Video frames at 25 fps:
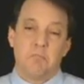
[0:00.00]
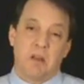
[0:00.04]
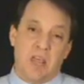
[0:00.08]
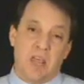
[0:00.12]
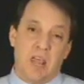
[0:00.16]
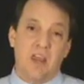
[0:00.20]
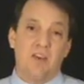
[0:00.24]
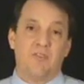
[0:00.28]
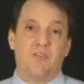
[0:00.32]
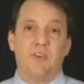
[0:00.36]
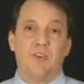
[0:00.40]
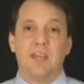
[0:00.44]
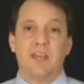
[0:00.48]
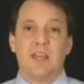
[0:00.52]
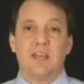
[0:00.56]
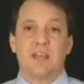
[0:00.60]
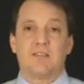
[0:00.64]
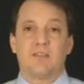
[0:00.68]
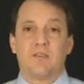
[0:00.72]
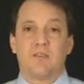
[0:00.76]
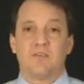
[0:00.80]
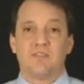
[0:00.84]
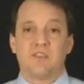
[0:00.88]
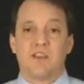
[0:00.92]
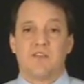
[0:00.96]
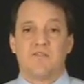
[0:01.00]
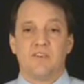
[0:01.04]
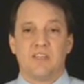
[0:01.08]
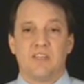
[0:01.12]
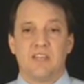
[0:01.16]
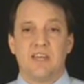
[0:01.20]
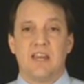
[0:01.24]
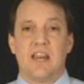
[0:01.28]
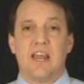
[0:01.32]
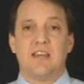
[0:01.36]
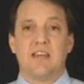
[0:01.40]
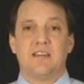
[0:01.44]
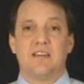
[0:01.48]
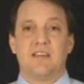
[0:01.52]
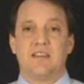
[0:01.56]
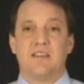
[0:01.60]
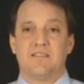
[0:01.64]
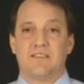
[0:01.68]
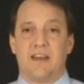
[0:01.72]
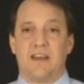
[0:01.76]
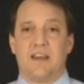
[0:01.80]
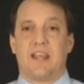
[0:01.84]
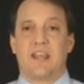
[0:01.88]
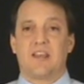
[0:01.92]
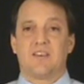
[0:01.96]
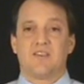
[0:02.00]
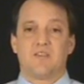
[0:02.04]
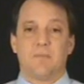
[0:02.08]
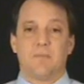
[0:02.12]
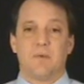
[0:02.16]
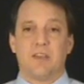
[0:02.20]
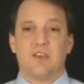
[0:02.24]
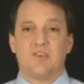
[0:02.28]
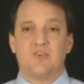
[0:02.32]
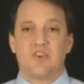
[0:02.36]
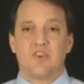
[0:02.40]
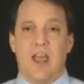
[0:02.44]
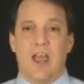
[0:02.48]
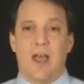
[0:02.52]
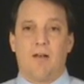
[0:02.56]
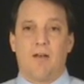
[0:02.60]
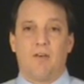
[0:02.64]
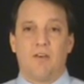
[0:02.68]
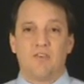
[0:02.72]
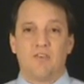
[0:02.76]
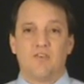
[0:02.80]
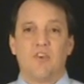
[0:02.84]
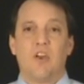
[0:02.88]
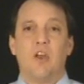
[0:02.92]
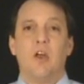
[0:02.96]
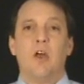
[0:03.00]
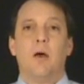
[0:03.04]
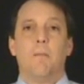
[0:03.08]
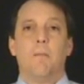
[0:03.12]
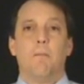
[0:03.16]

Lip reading: Occasionally you get those 17, 18s and it gets to be a challenge,